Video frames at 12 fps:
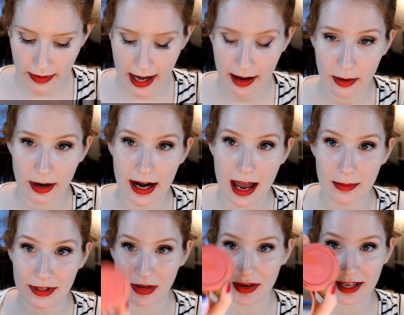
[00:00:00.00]
Hour
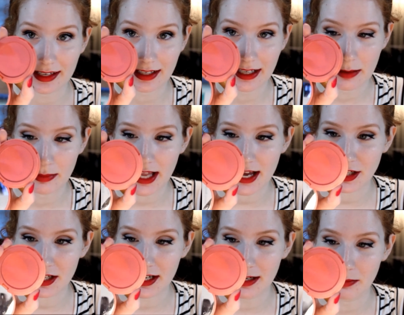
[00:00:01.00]
Amazonian Clay
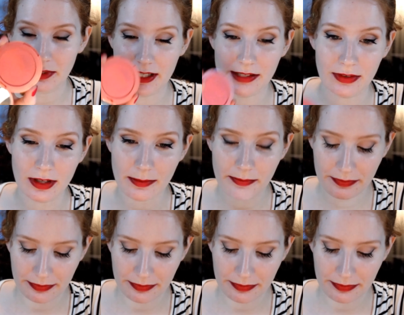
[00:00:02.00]
Blush in Blissful.